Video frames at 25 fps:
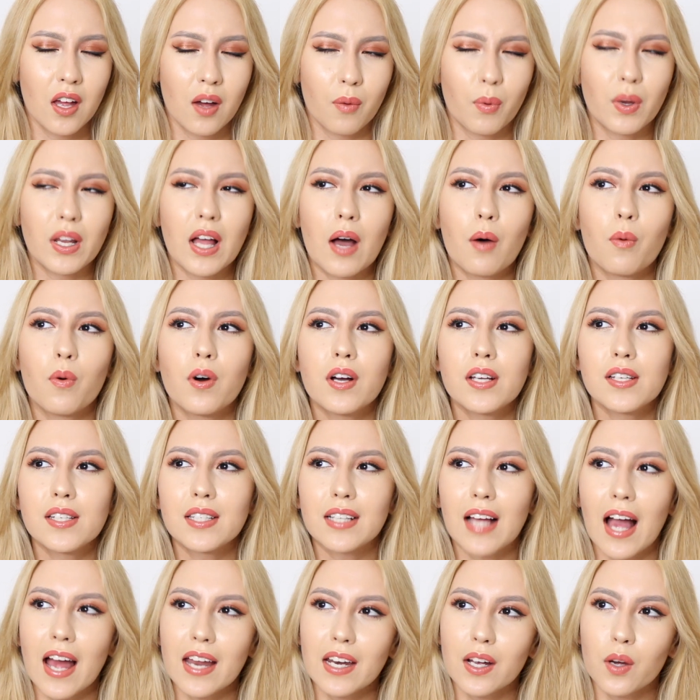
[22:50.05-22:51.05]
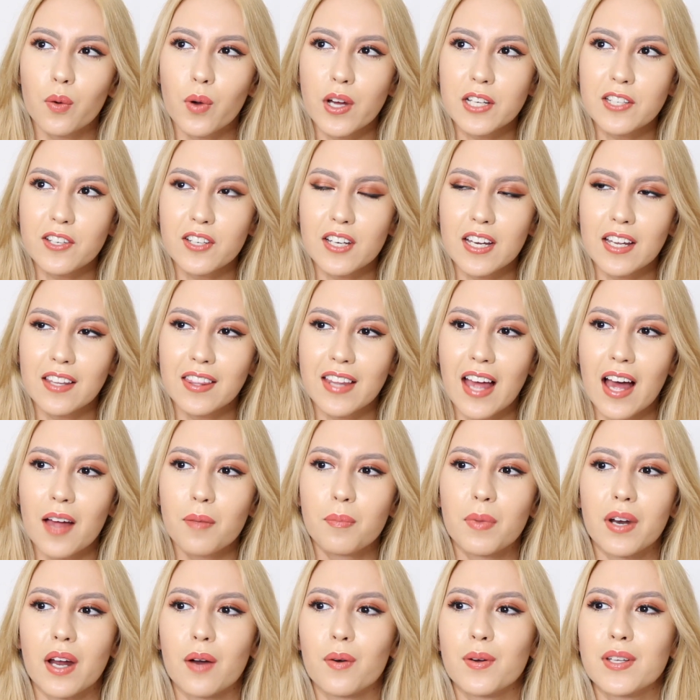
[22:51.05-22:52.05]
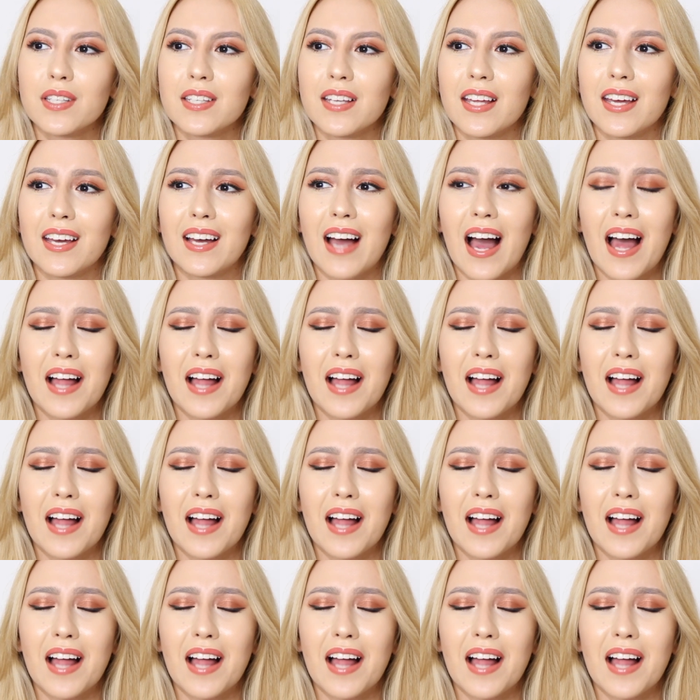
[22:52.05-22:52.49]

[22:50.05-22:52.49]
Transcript: Well, I was kind of questioning that, but I was like,